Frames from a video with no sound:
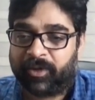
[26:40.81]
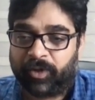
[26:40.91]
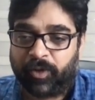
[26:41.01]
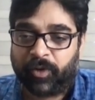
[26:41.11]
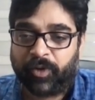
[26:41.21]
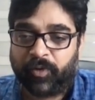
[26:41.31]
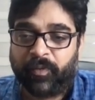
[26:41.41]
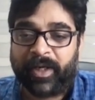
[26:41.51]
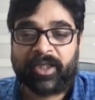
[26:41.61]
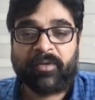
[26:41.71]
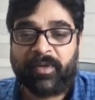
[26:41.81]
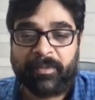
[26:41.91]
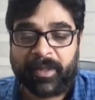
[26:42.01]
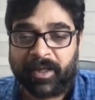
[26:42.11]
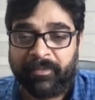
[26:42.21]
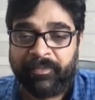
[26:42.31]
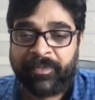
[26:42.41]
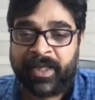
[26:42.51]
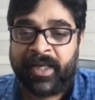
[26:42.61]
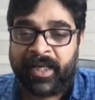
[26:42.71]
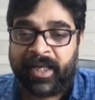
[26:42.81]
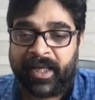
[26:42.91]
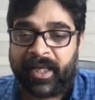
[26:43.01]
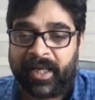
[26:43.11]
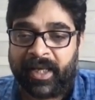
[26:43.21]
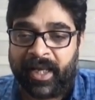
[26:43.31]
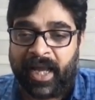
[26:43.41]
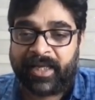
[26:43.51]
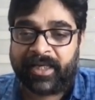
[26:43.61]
So your u vector will become ai